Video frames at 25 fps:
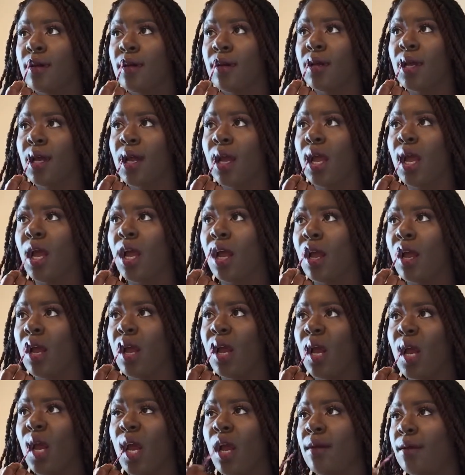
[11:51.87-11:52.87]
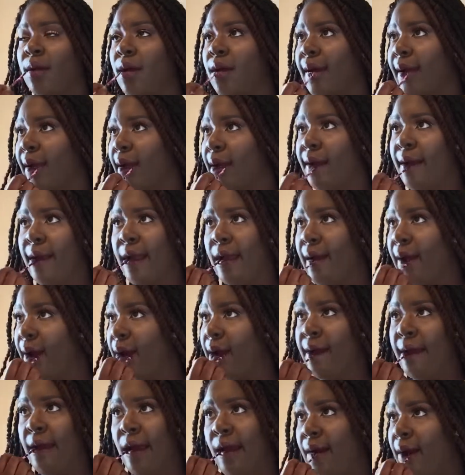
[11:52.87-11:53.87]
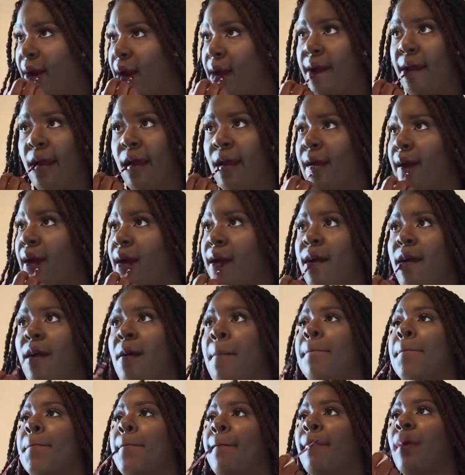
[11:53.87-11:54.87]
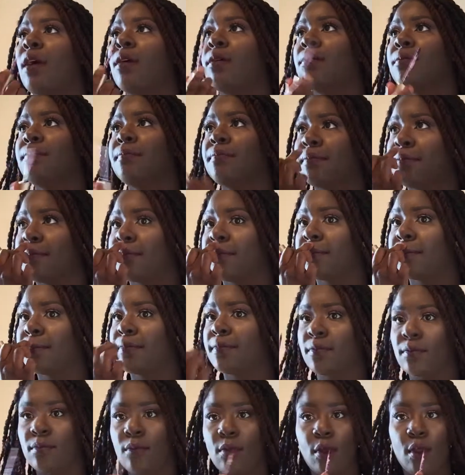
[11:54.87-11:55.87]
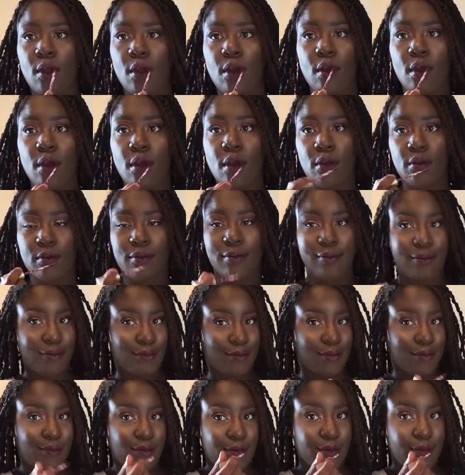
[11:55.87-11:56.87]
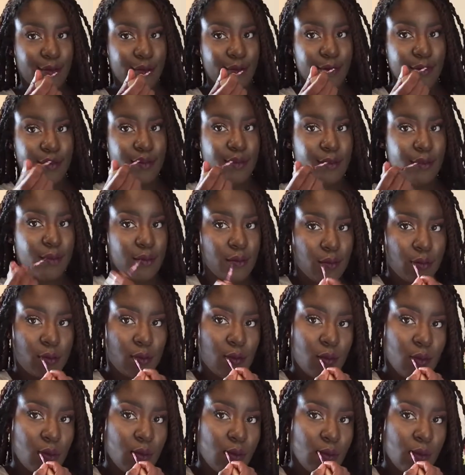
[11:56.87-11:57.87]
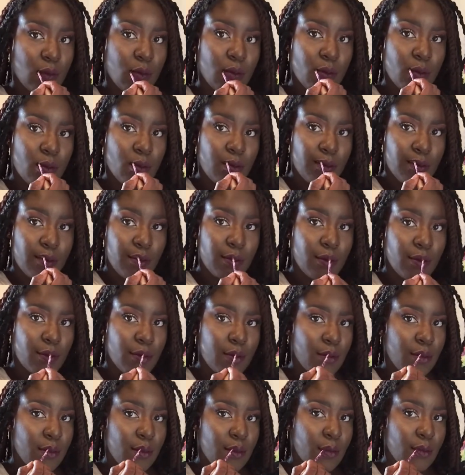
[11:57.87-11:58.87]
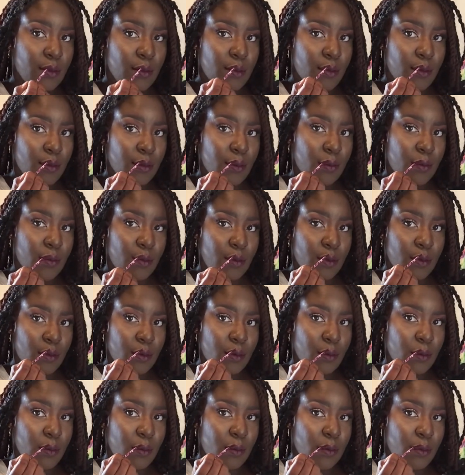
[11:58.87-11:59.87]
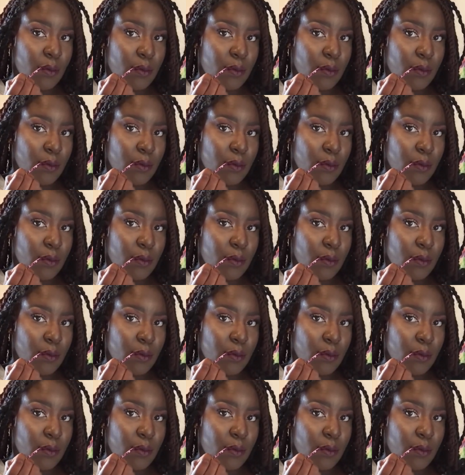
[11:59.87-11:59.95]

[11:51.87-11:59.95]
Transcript: So I'm like kind of like scraping this container. I need to go buy another one. But this one was $24. Everything you're seeing that I'm